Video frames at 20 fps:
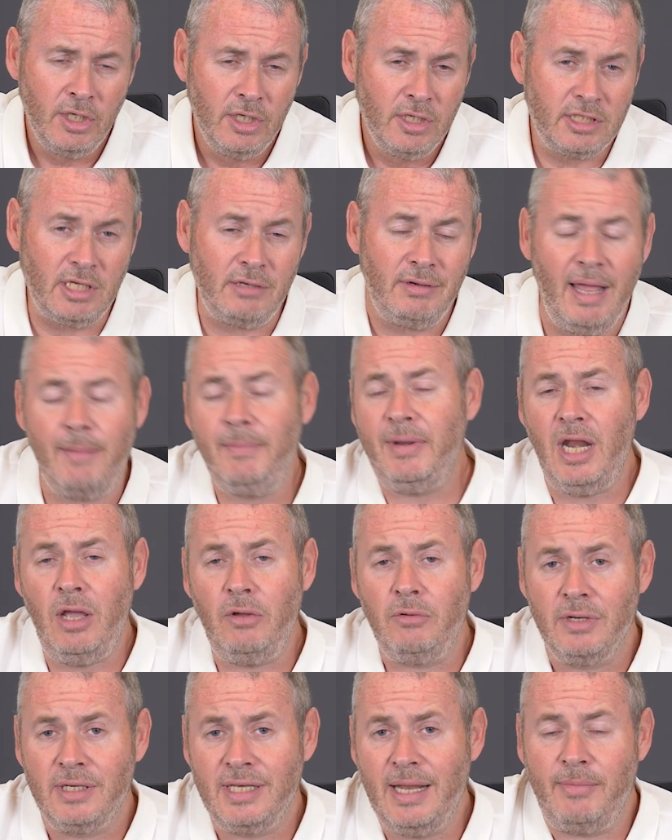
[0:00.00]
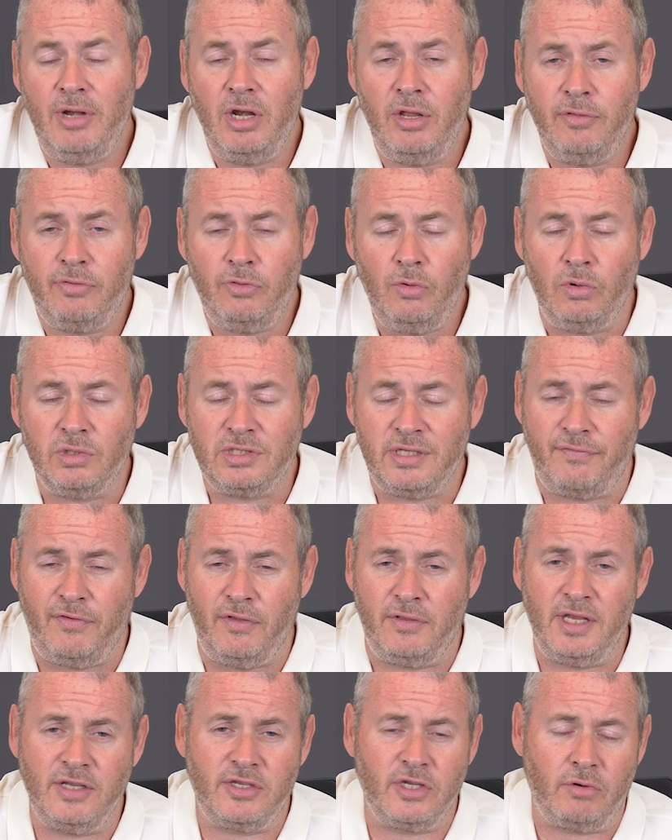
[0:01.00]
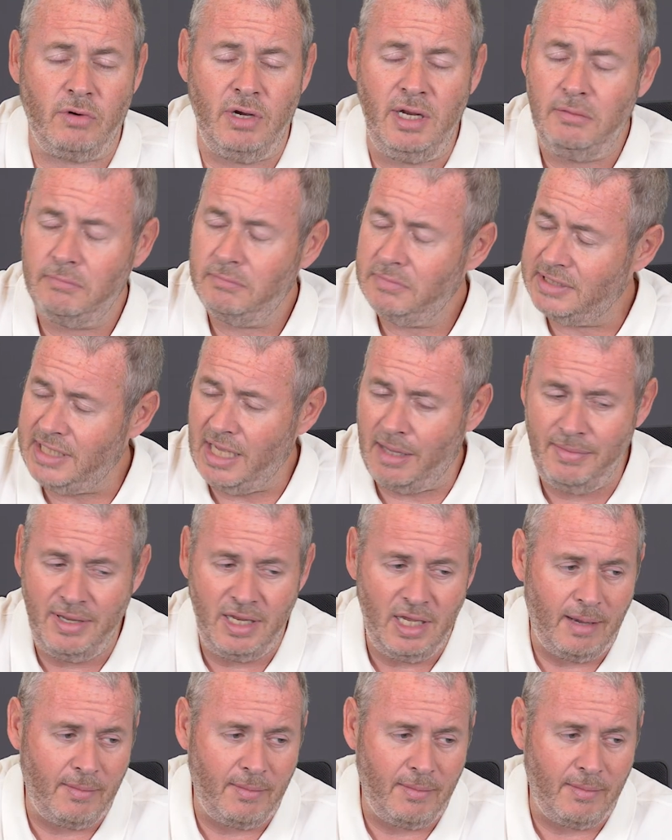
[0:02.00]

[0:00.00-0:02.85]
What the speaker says: So let me know your thoughts. If you disagree, tell me.